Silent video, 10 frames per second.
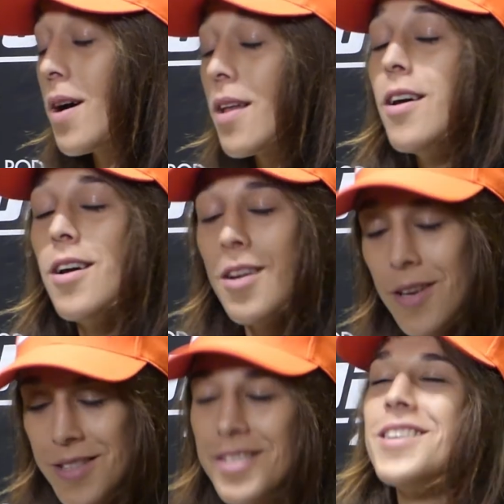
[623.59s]
But
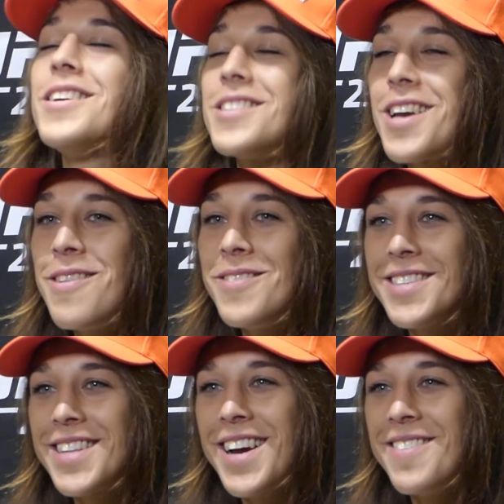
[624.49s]
it's
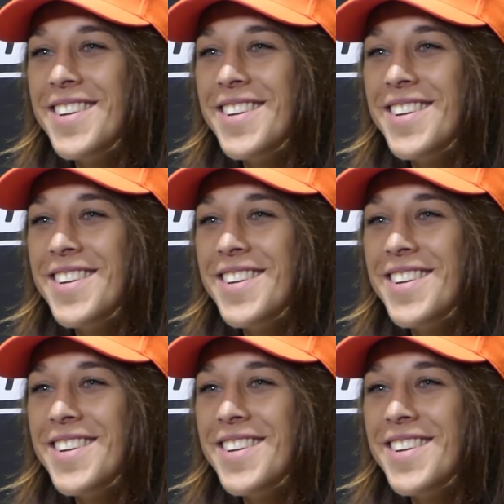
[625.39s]
Kelvin's time.